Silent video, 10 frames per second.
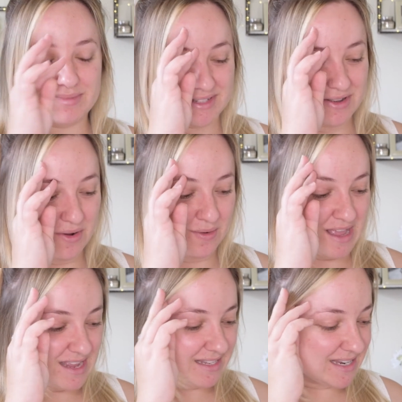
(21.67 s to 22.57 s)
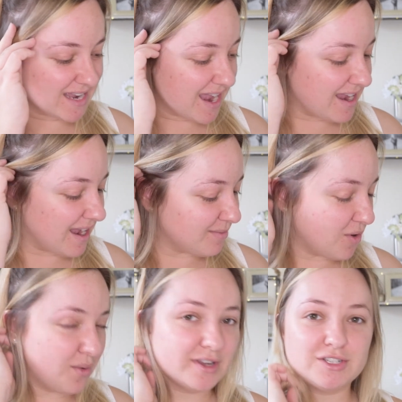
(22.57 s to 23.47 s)
So today I'm
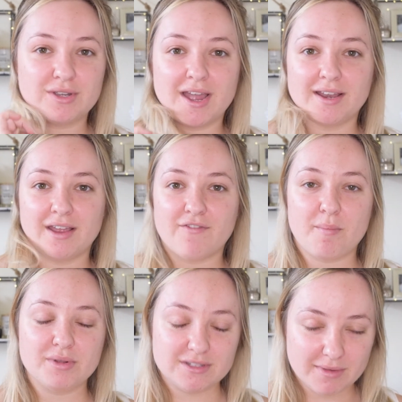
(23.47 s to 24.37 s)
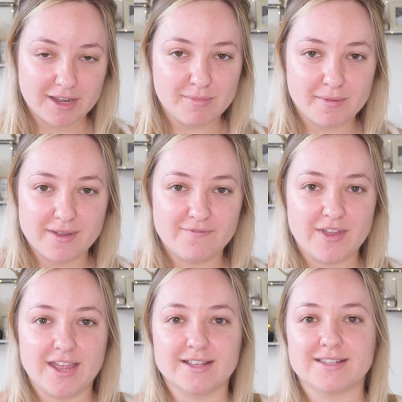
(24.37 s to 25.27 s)
going to kind of put some makeup on my
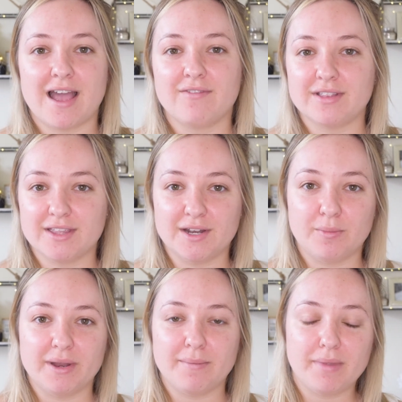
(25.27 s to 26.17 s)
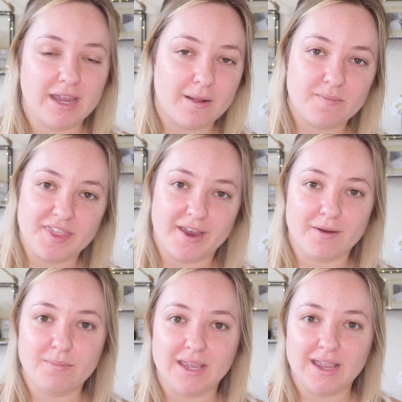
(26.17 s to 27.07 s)
face, have a little bit of makeup
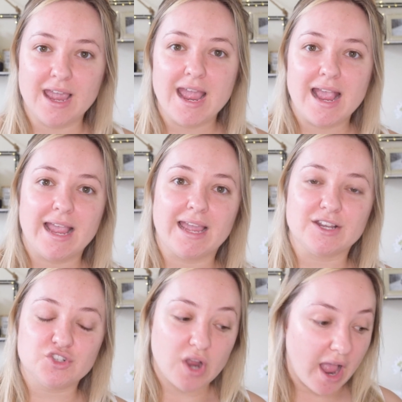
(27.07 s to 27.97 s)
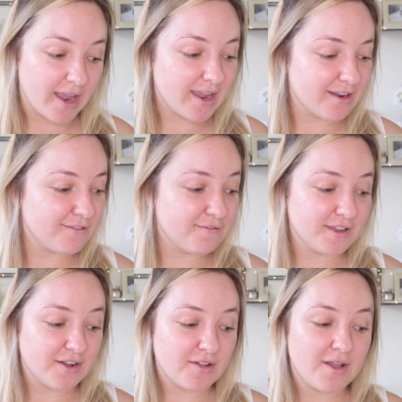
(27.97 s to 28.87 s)
therapy, and try and
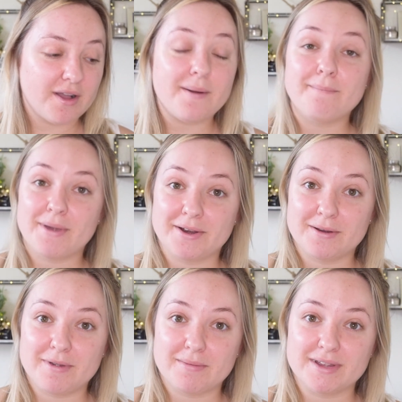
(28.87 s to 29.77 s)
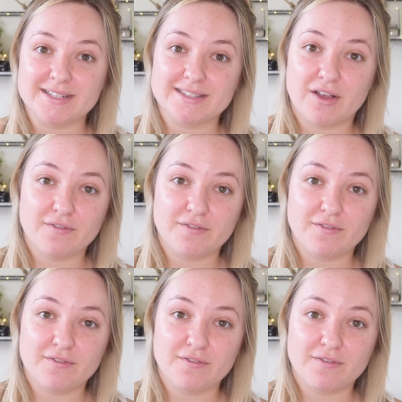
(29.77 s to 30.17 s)
feel better about myself.